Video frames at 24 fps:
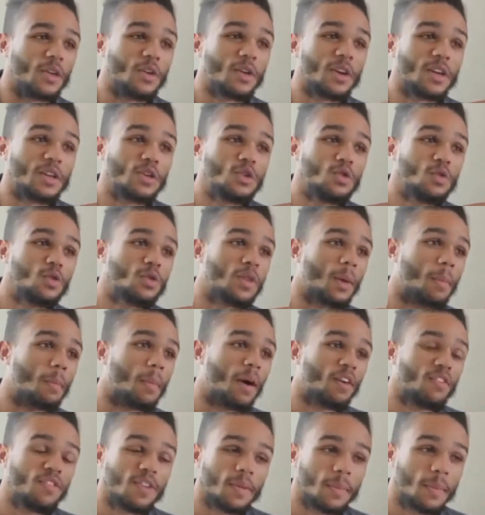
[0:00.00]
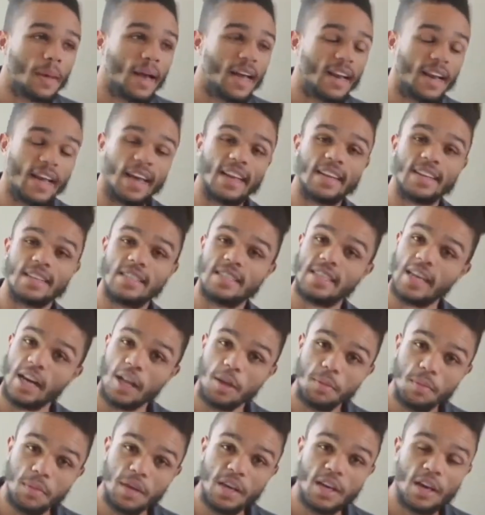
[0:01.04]
You can do the Muffin Man and
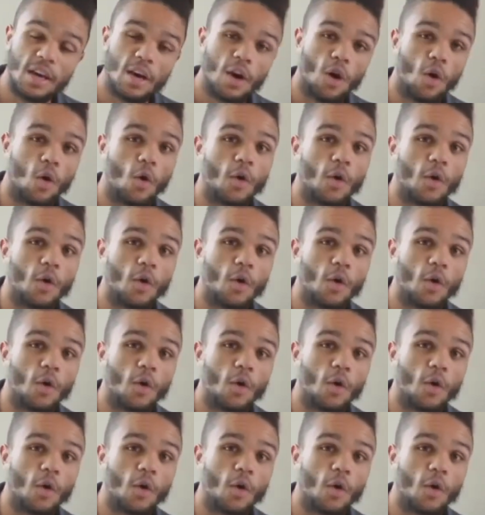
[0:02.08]
Tell Me,